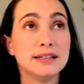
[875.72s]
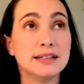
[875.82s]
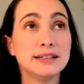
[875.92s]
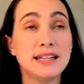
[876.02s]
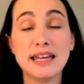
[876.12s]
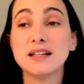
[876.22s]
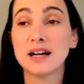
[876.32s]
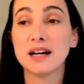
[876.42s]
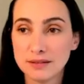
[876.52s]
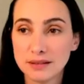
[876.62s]

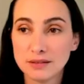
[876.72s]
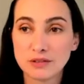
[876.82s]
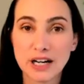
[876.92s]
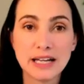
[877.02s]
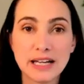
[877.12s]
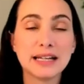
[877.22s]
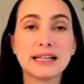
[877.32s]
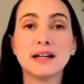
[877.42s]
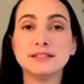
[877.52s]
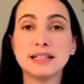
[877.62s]
data, right?
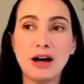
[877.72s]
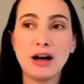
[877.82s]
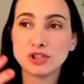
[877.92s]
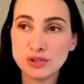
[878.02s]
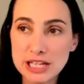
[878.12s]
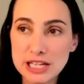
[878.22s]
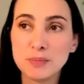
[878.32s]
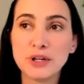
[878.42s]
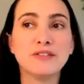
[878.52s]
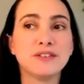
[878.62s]
Like how to
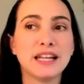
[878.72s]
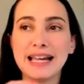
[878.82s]
debrief,